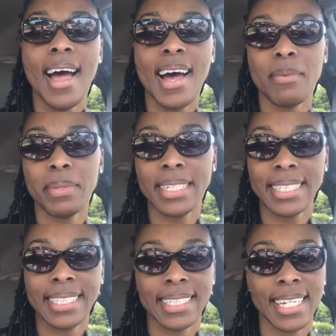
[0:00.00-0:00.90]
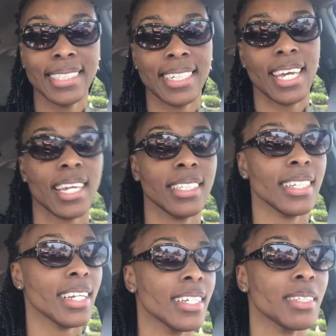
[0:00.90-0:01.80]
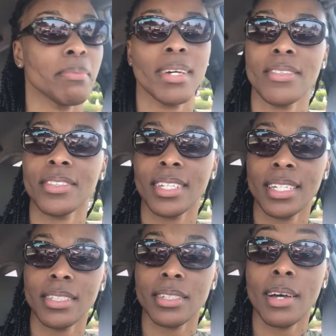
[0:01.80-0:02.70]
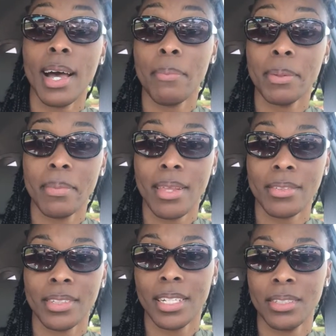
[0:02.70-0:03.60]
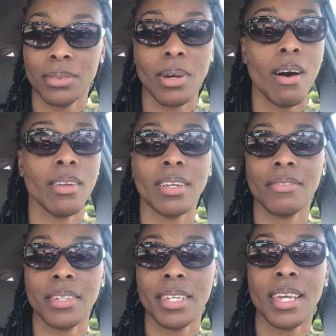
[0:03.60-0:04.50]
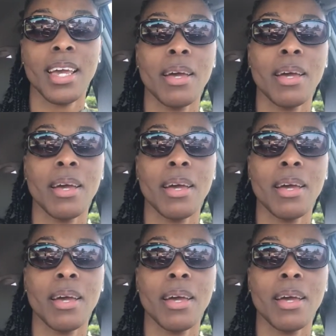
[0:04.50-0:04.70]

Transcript: Happy Sunday. Today is Mother's Day, so happy Mother's Day to all of the